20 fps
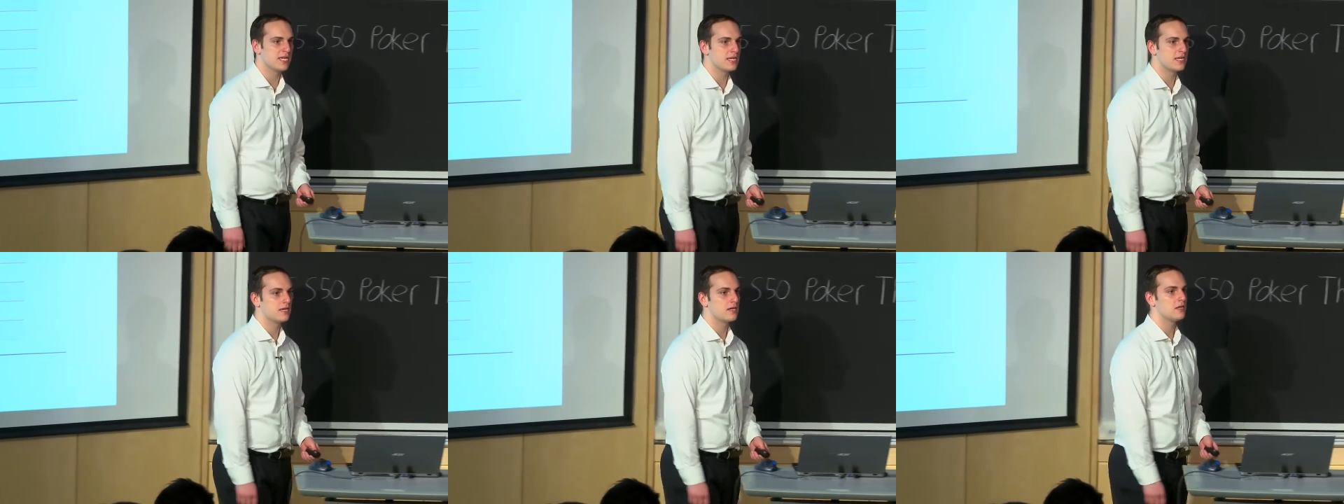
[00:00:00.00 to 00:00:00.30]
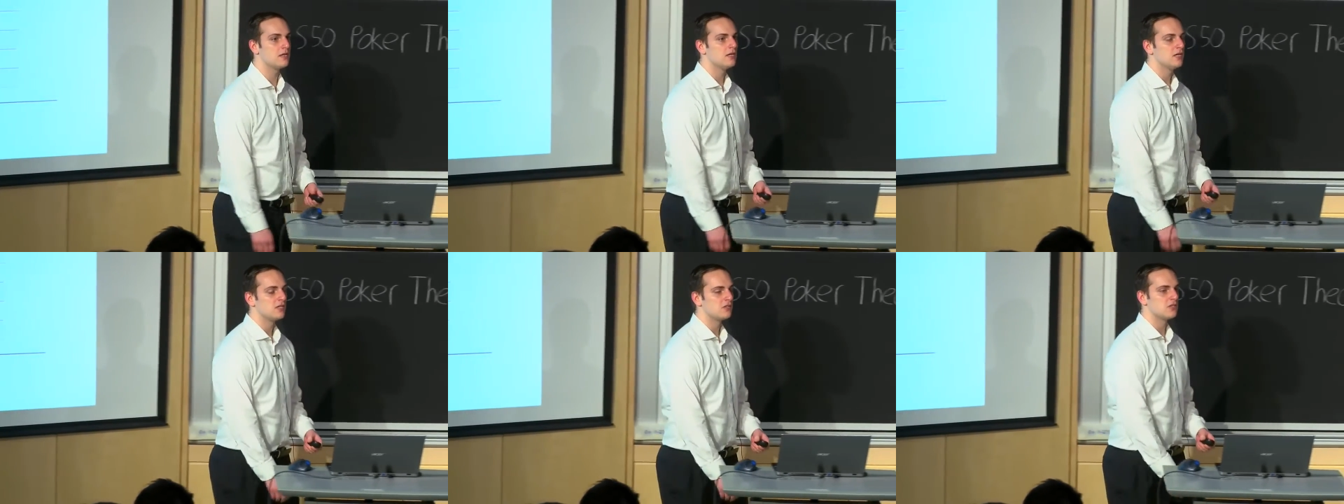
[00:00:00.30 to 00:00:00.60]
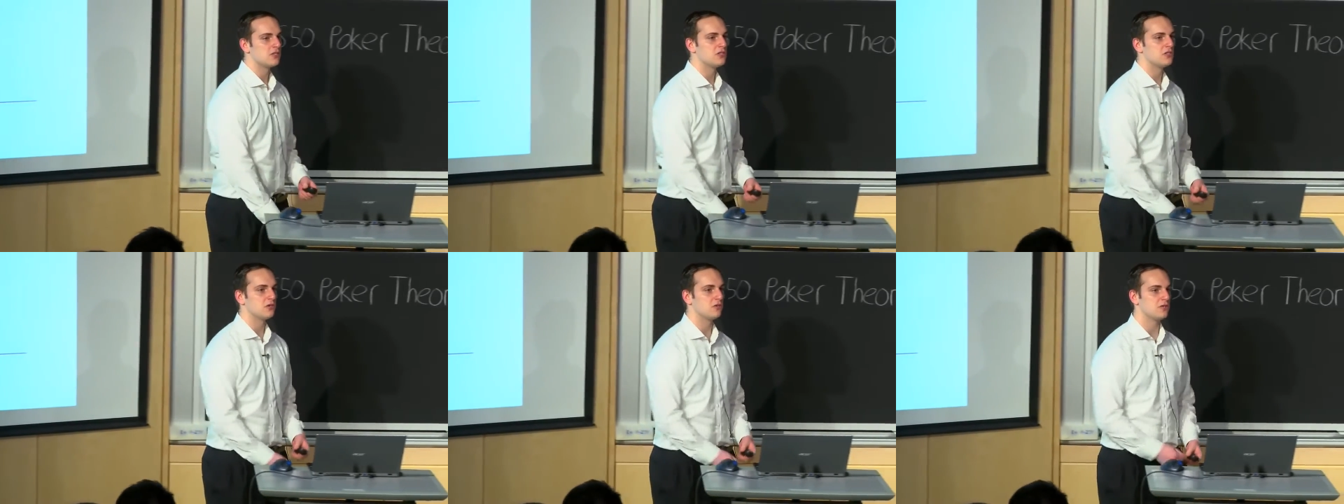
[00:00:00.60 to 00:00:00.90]
in,
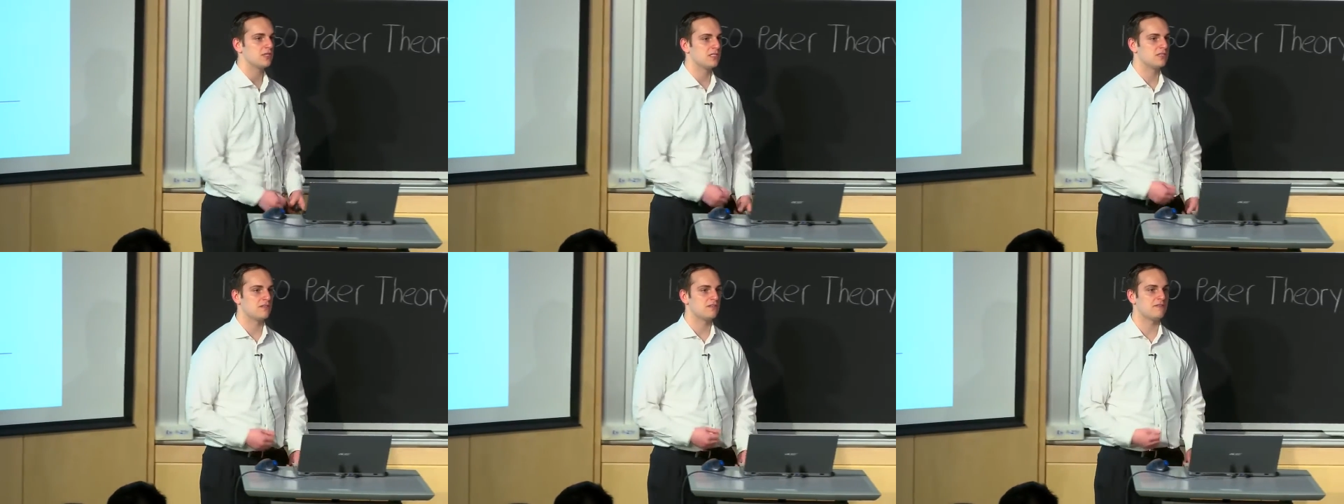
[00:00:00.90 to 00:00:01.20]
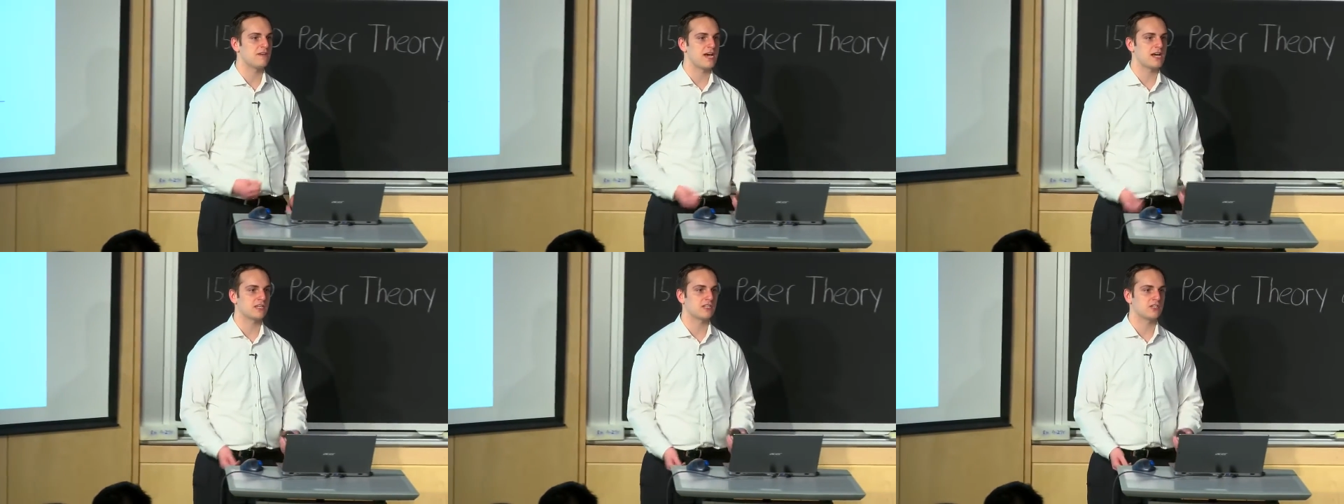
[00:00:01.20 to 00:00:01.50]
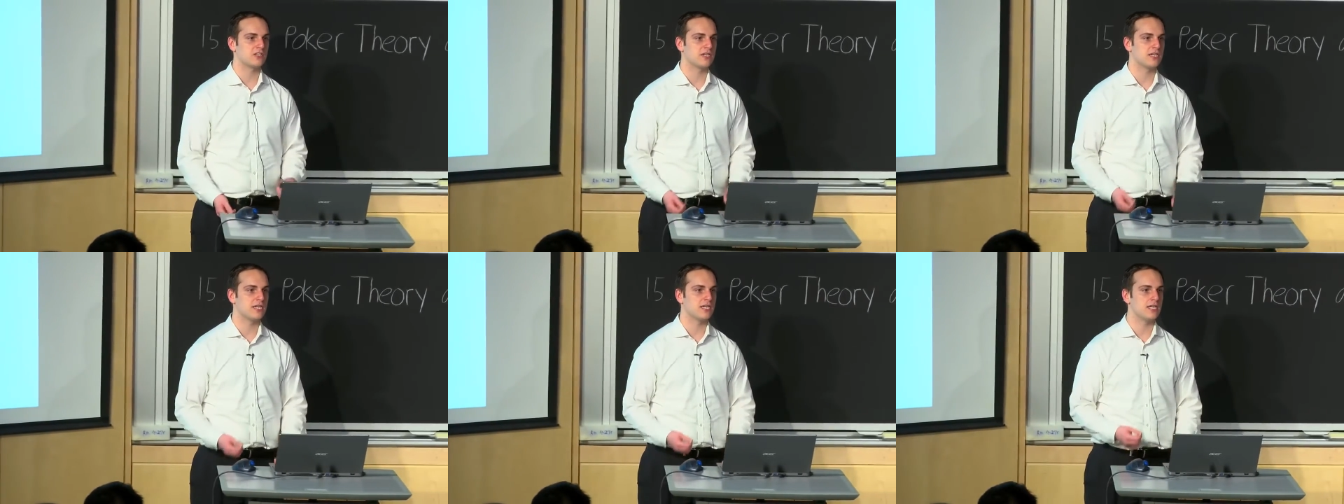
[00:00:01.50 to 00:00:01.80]
so you don't need to
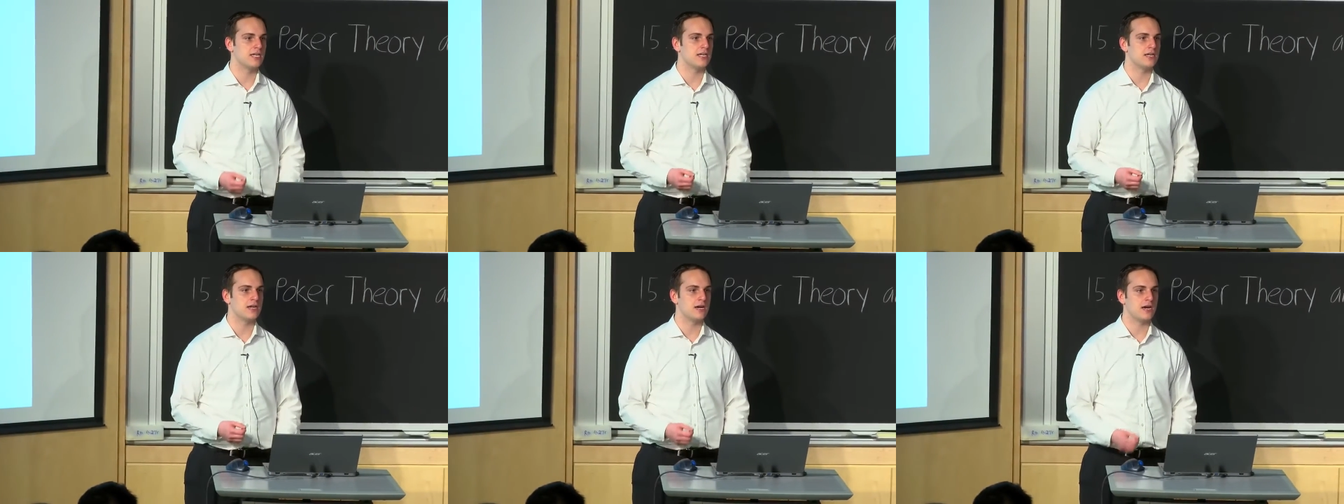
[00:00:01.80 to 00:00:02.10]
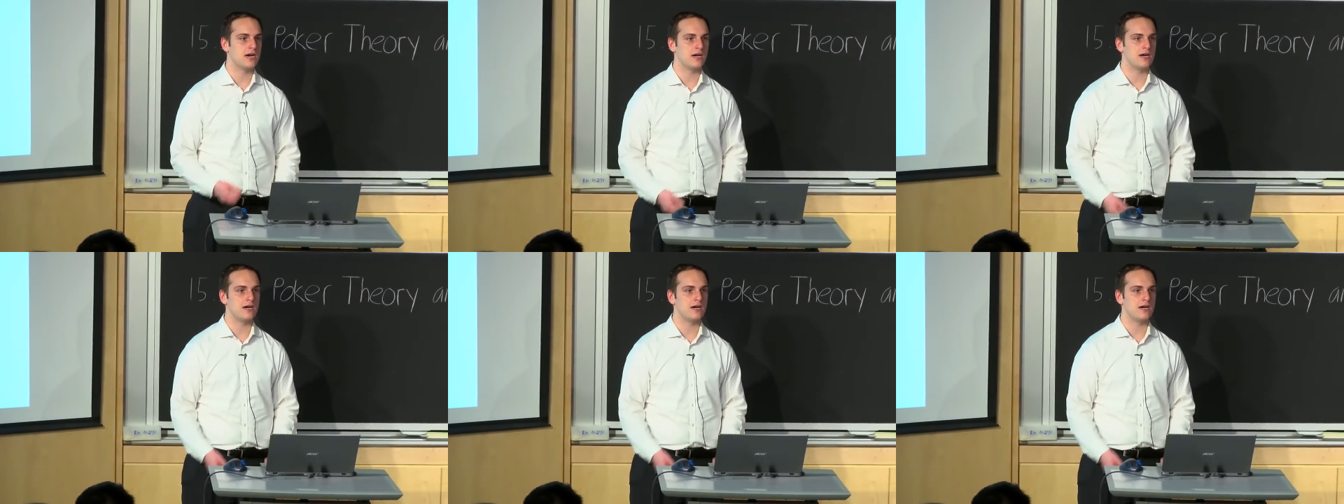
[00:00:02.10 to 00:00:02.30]
factor in